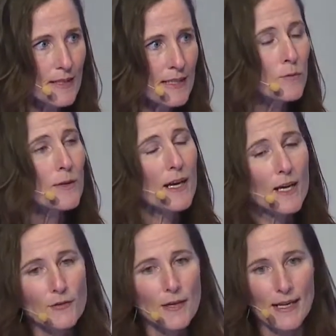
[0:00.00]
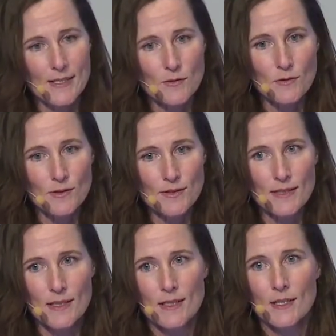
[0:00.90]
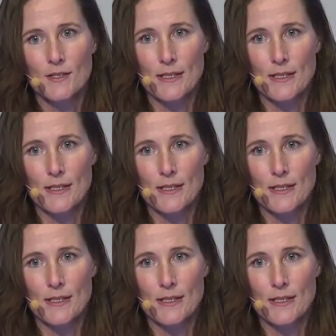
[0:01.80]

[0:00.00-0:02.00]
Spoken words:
in 100 high schools to